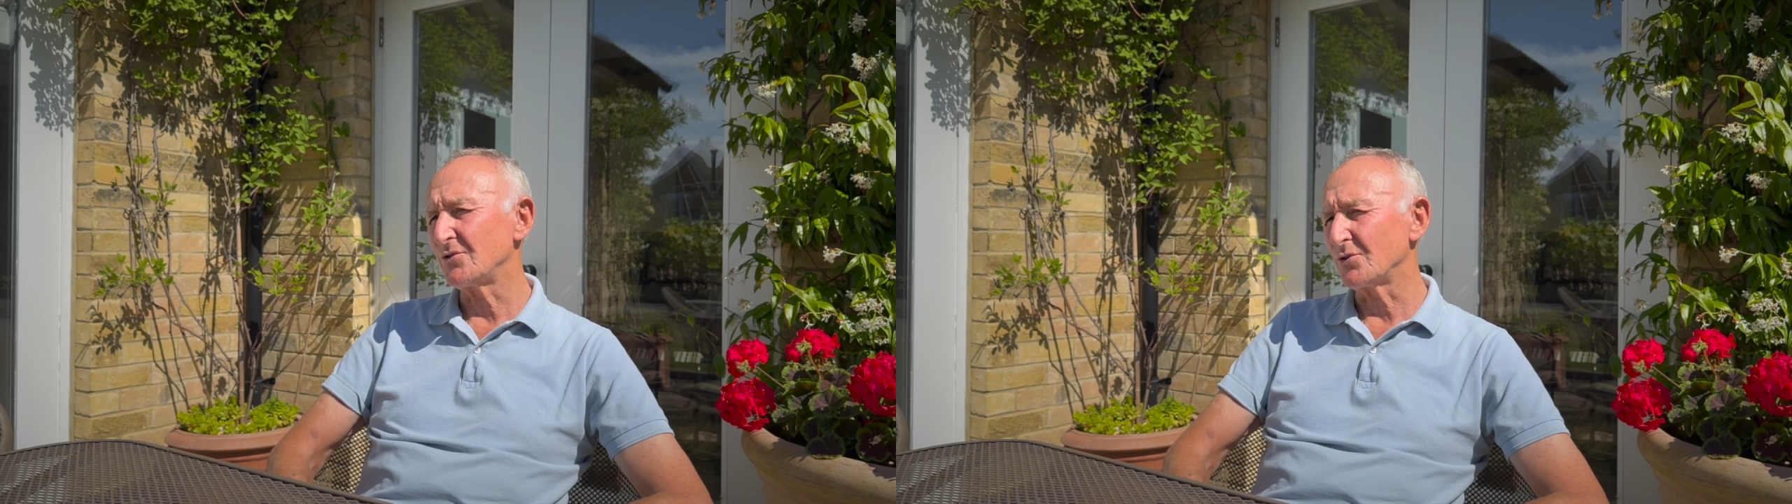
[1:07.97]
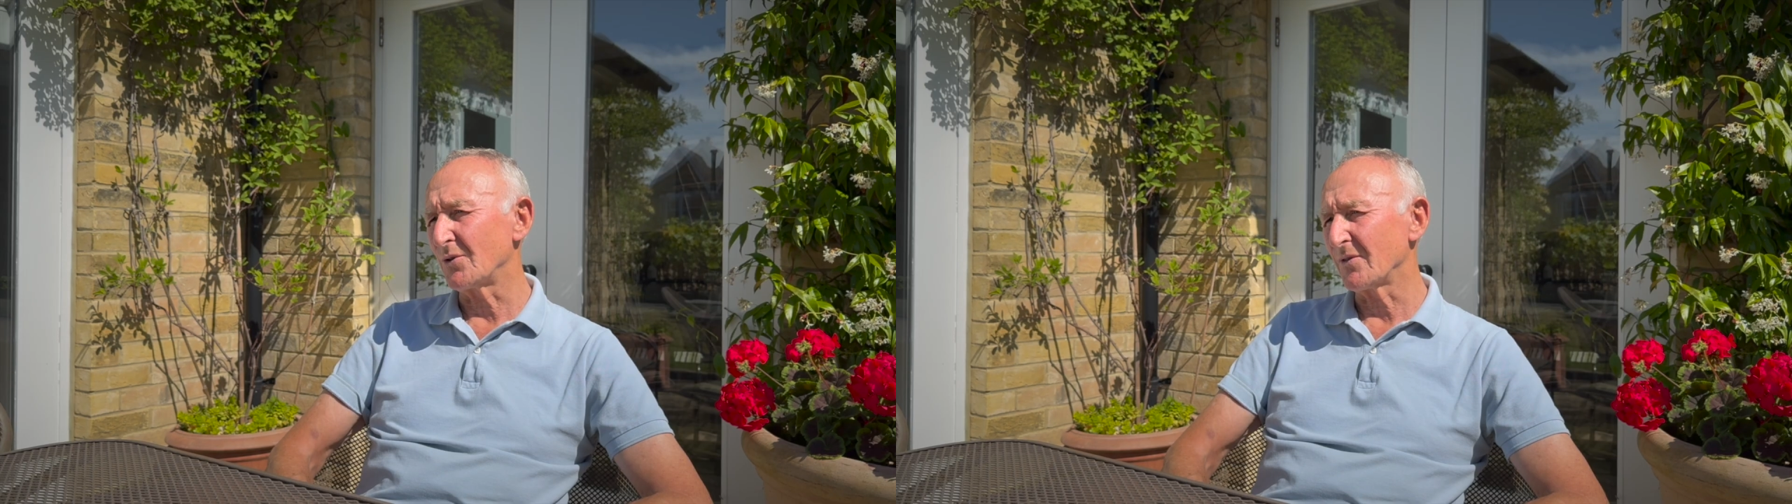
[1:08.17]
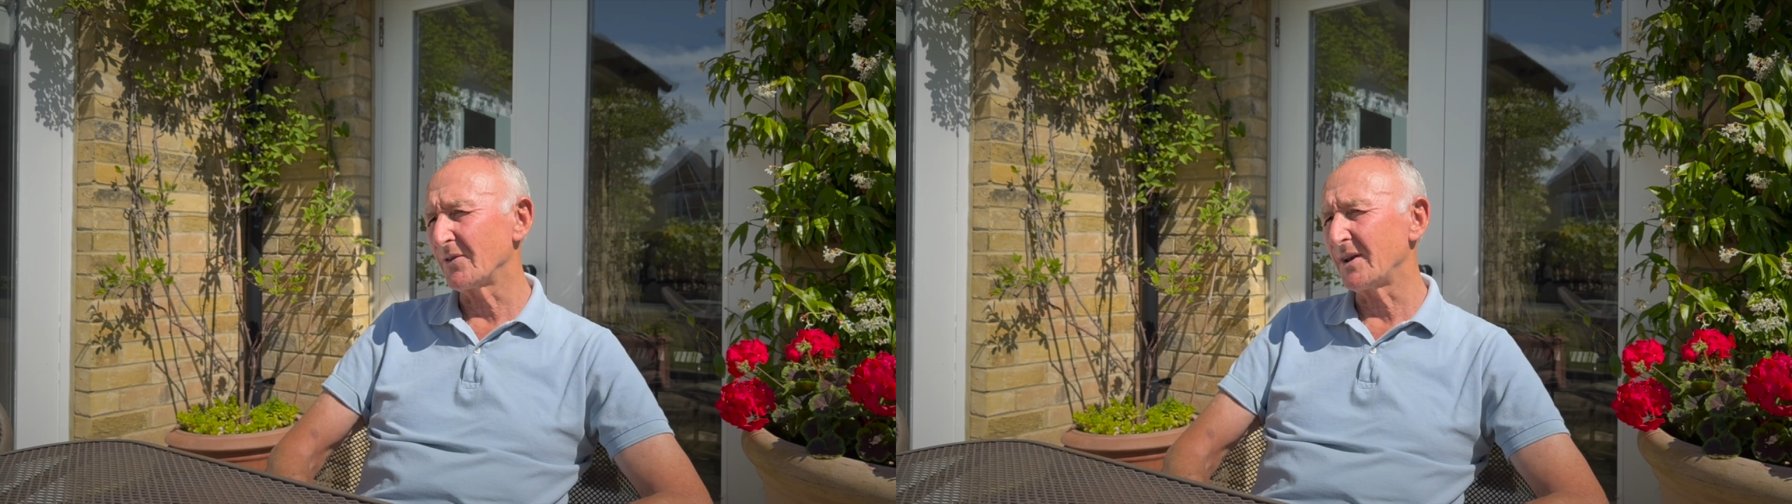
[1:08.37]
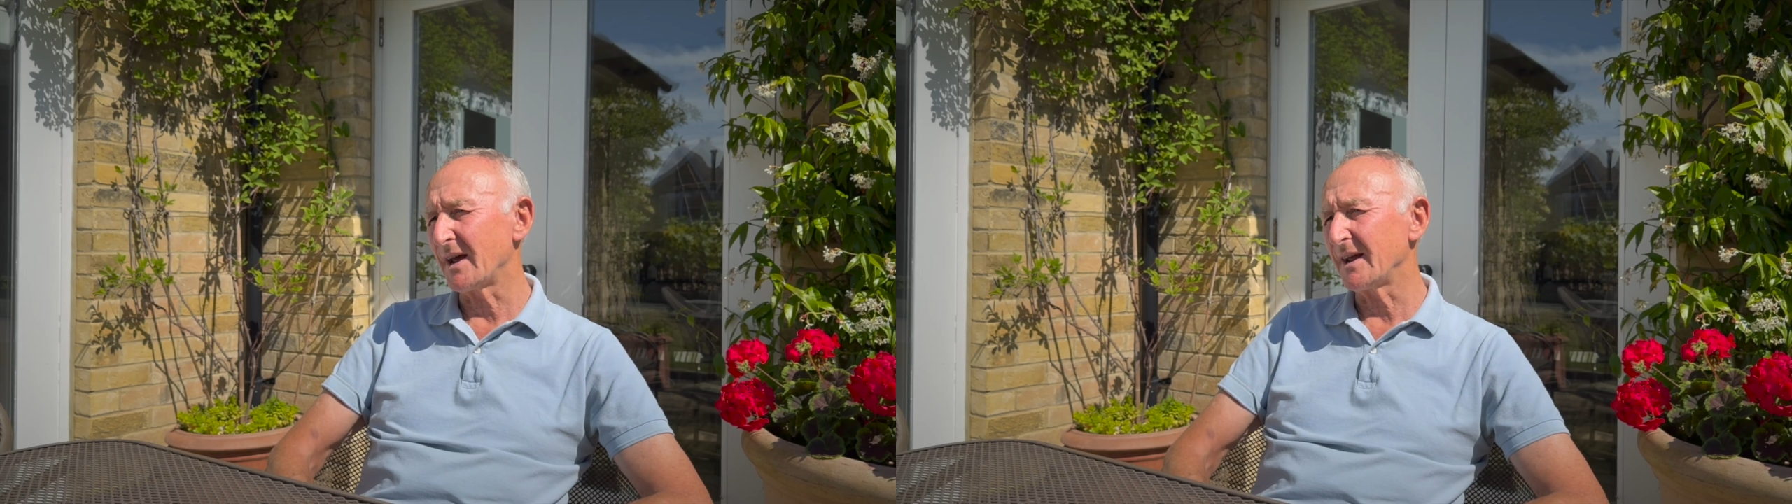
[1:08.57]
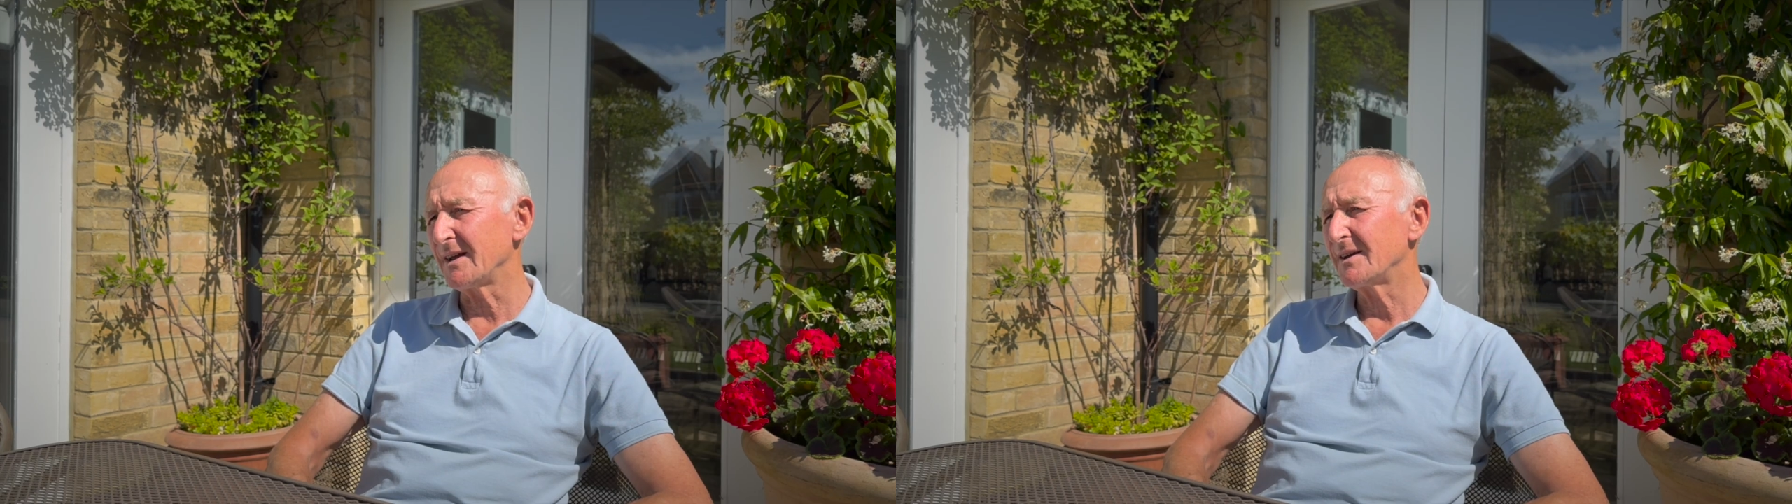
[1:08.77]
during the
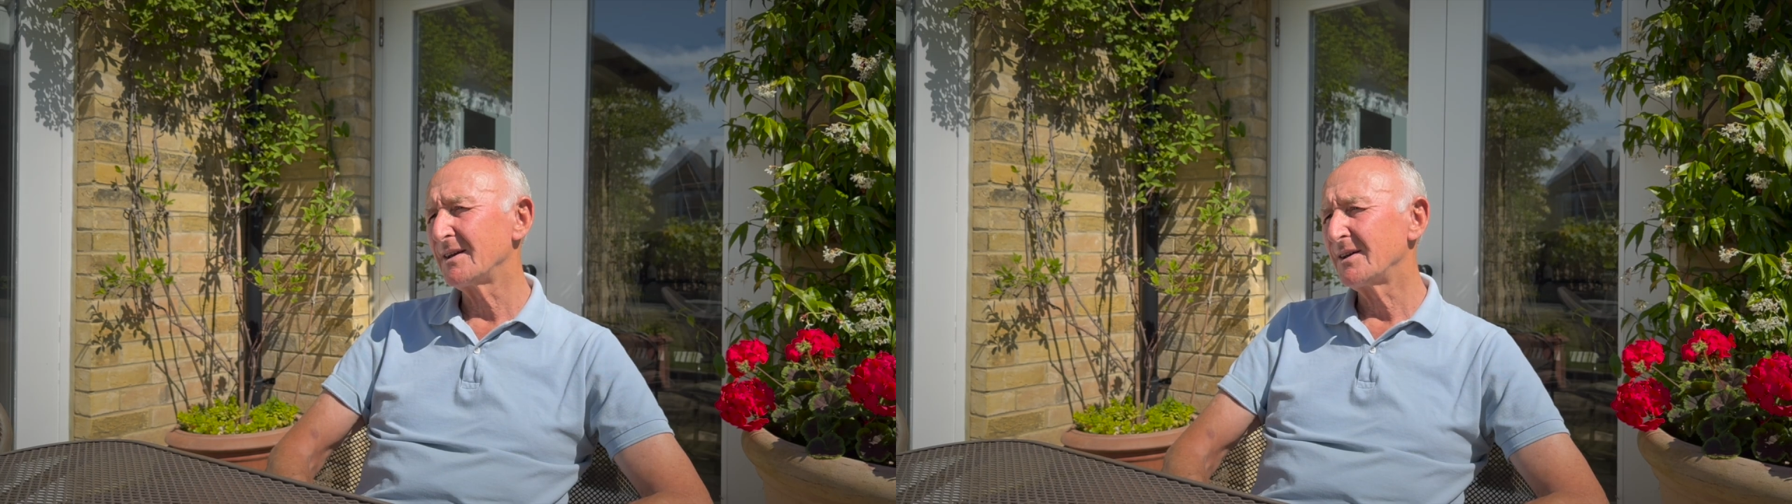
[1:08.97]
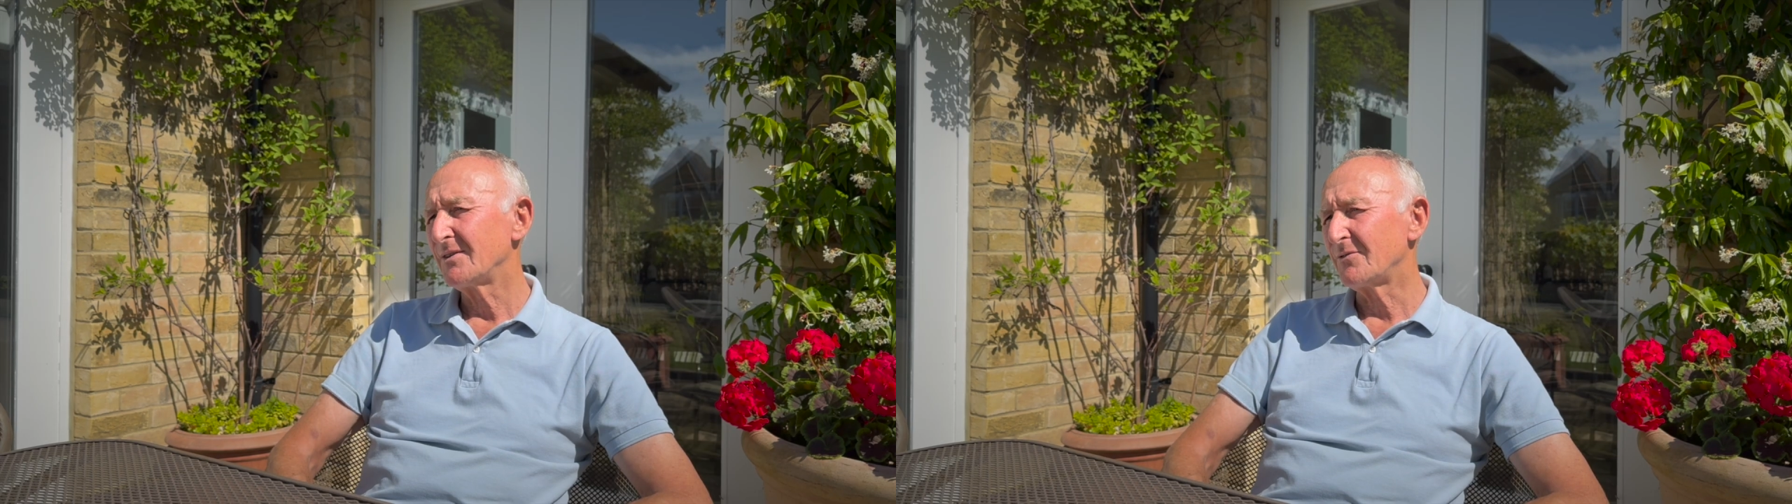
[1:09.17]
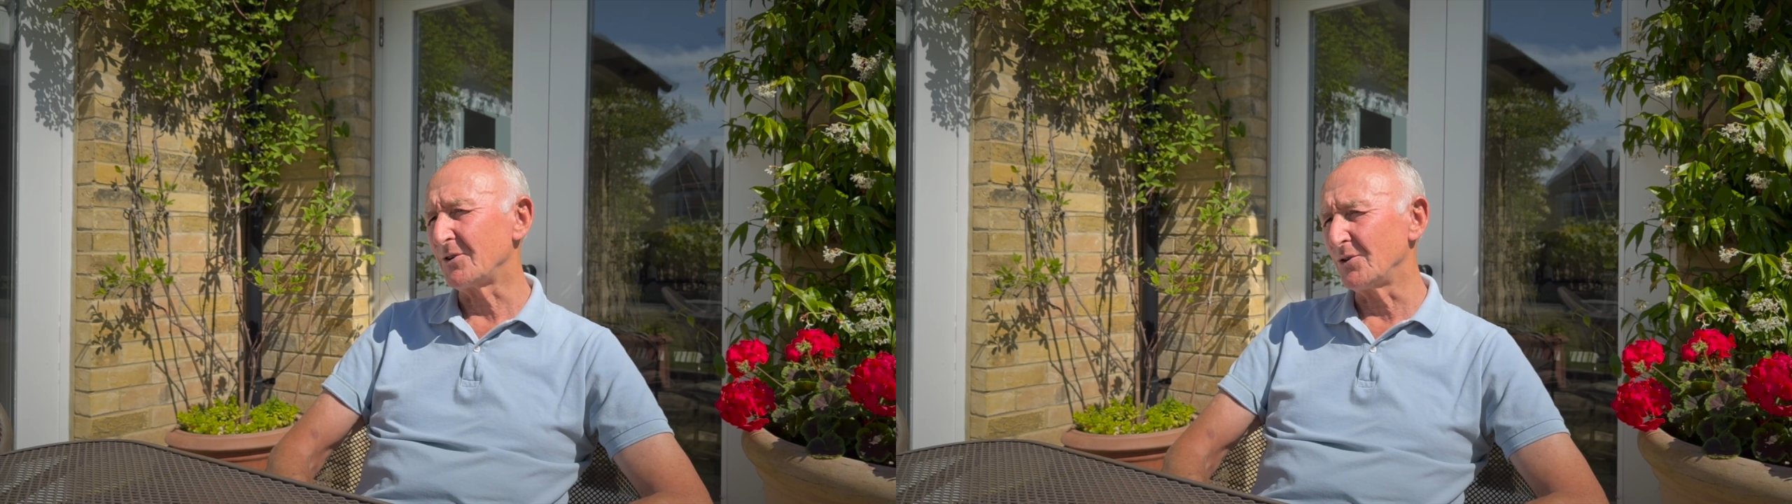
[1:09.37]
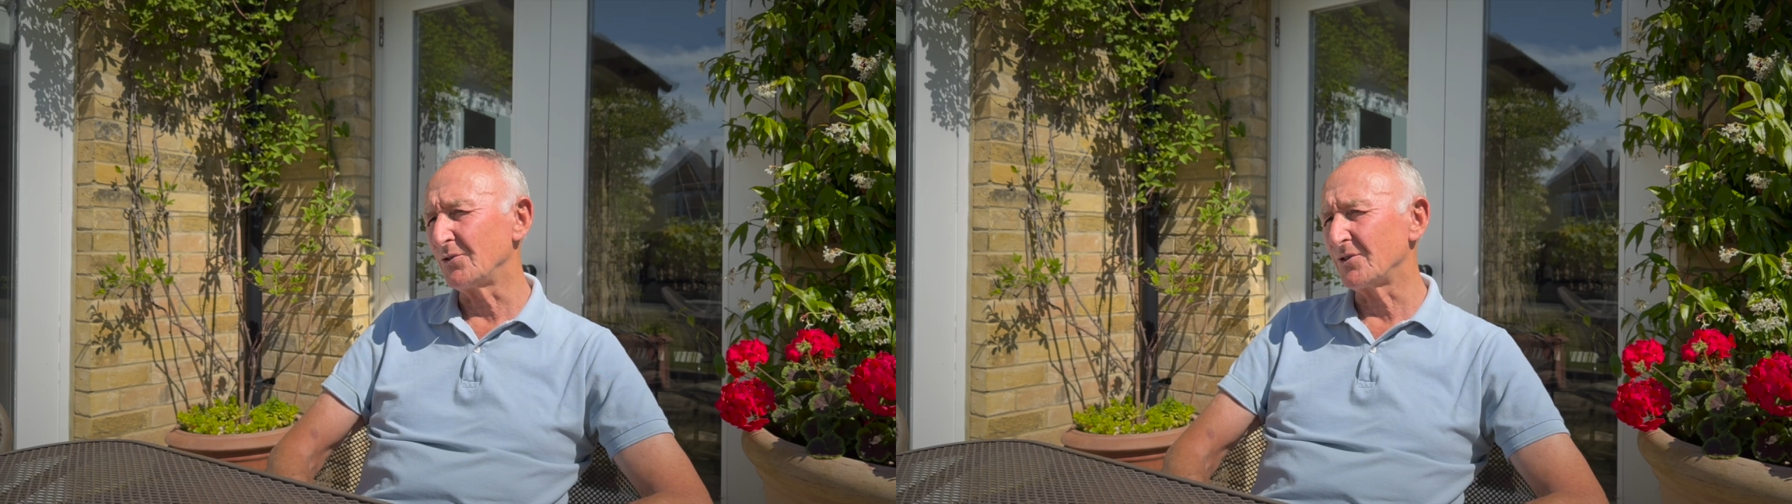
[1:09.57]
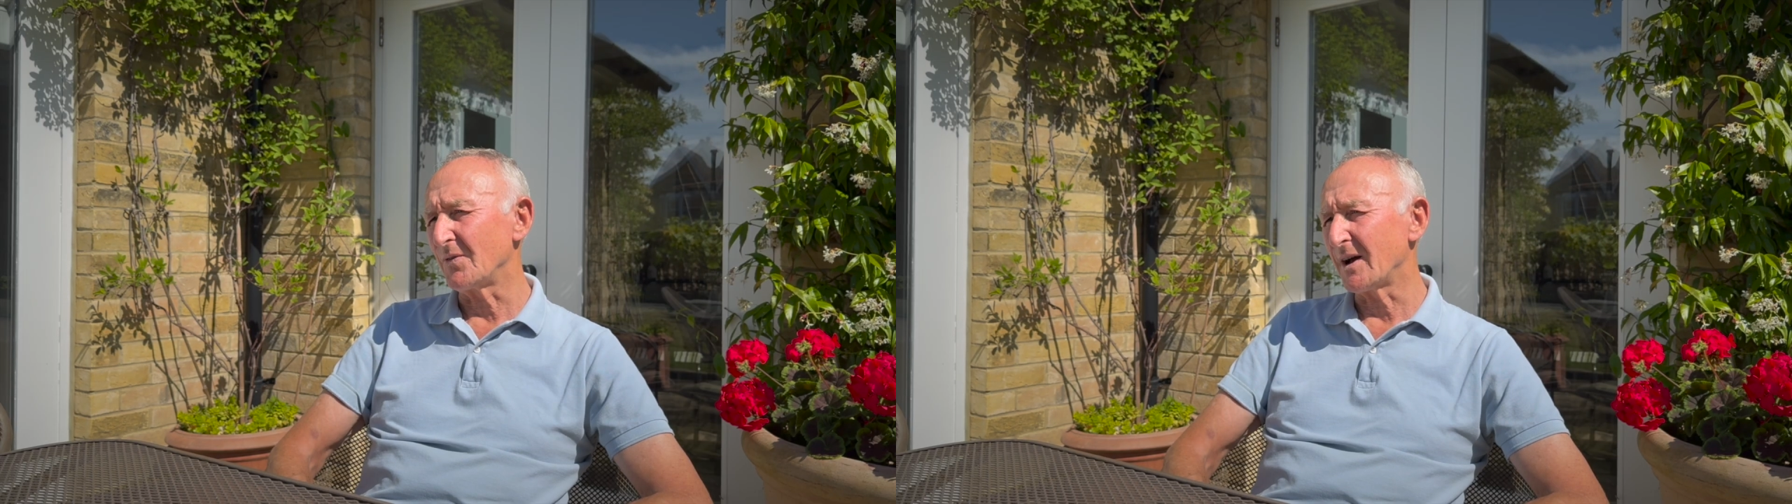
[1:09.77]
day for
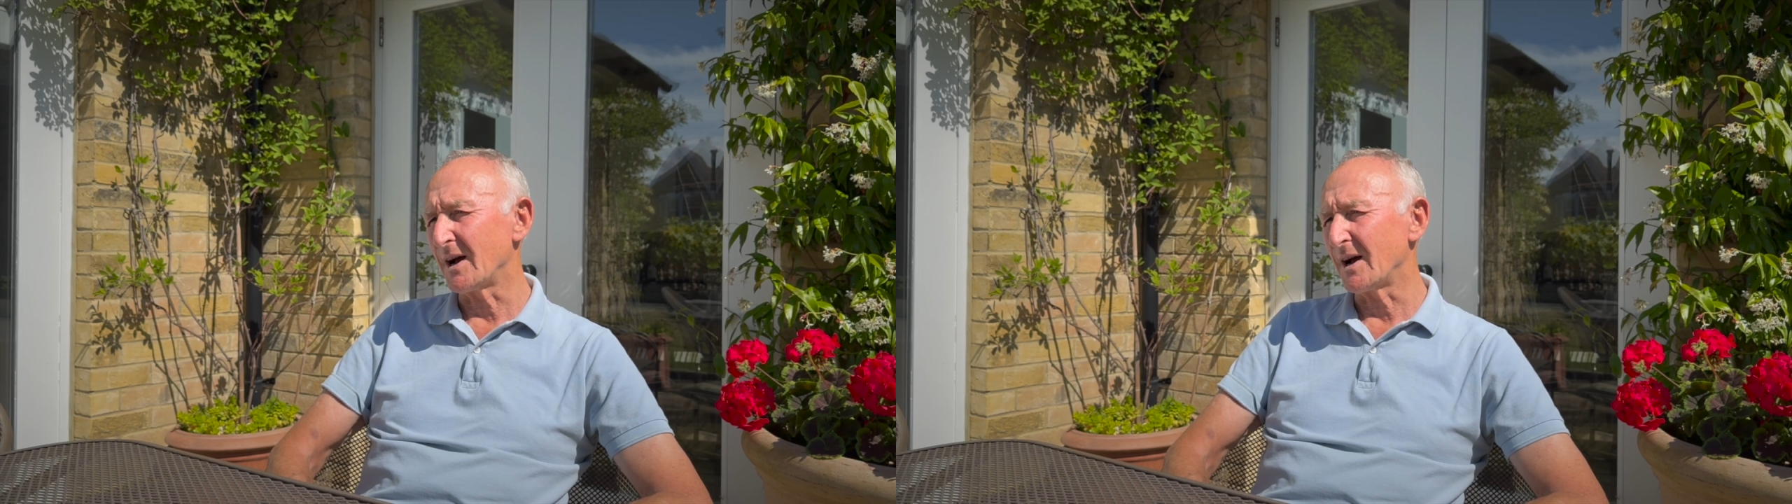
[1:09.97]
use in the